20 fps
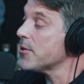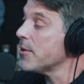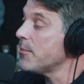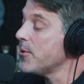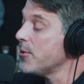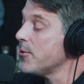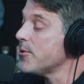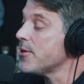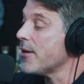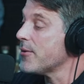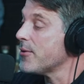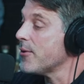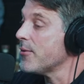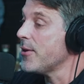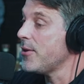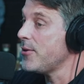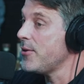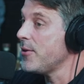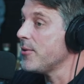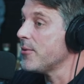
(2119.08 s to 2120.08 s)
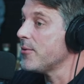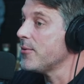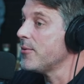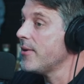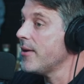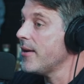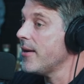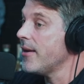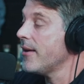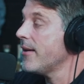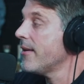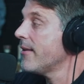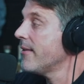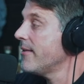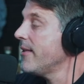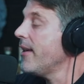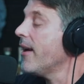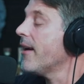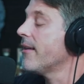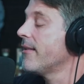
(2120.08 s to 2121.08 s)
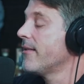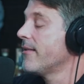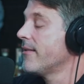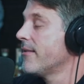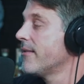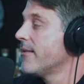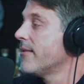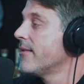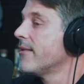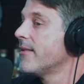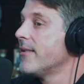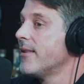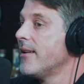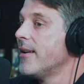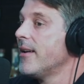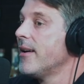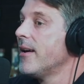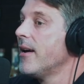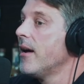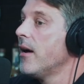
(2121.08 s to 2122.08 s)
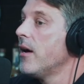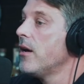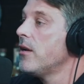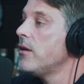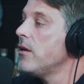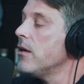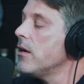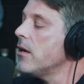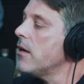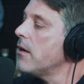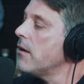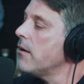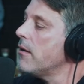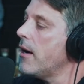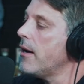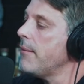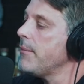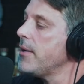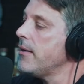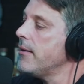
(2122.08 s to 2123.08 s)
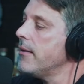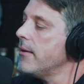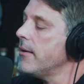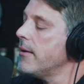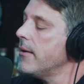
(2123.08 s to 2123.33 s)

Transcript: some dudes out there that do. Gifted uh, though, like, yeah. Well, they yeah, don't stay yeah, there. No, I mean,